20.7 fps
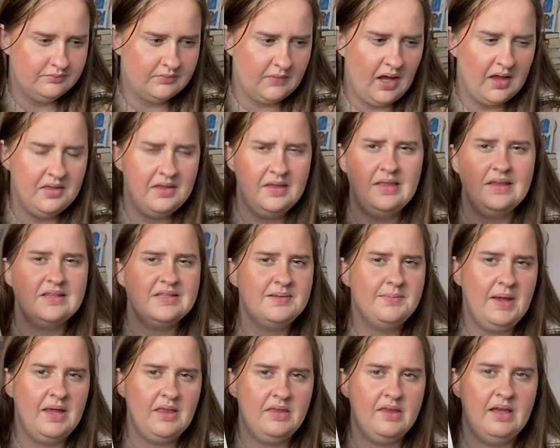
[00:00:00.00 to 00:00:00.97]
that's the
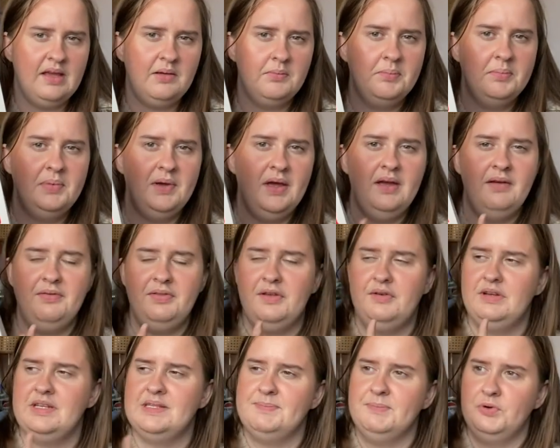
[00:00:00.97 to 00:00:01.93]
main thing, but if there
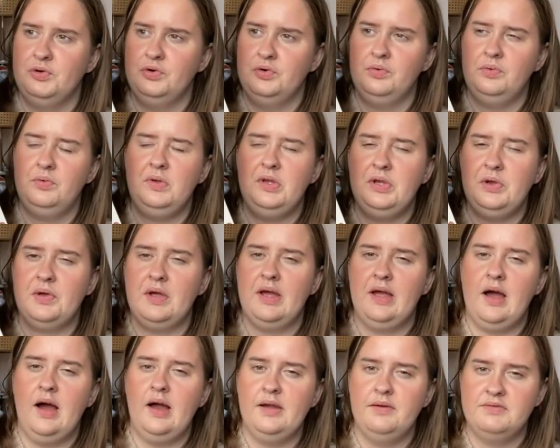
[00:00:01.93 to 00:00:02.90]
is more you can
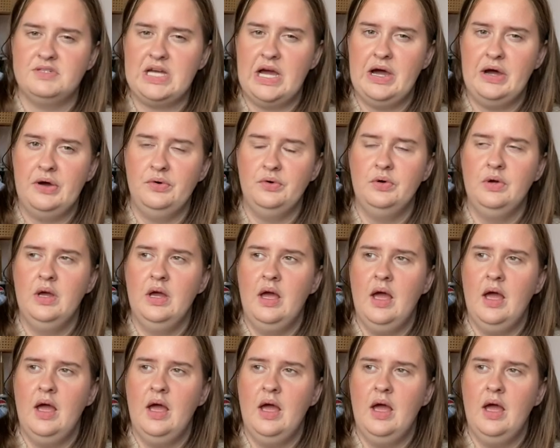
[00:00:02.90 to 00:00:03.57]
kind of tell,